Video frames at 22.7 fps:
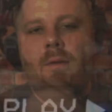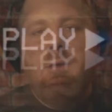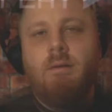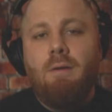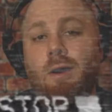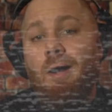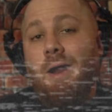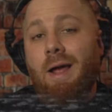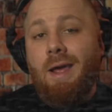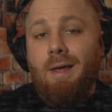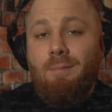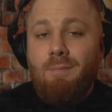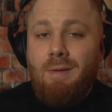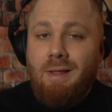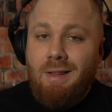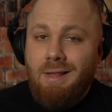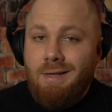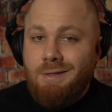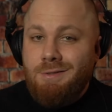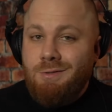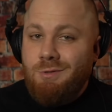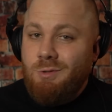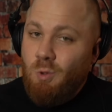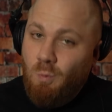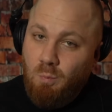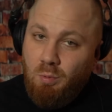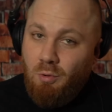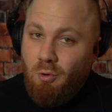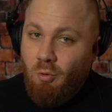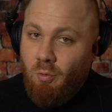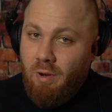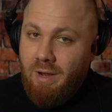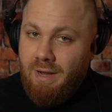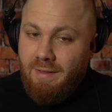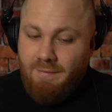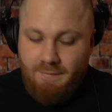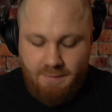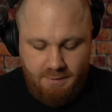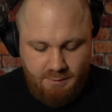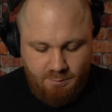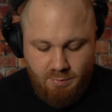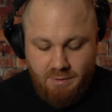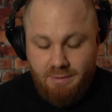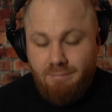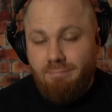Alright, I'm not like super great at
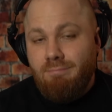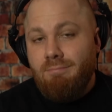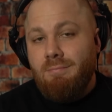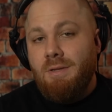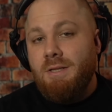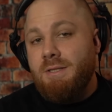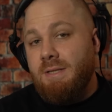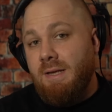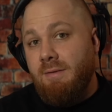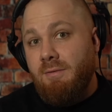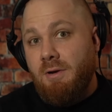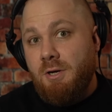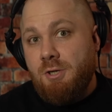this, but let's give it a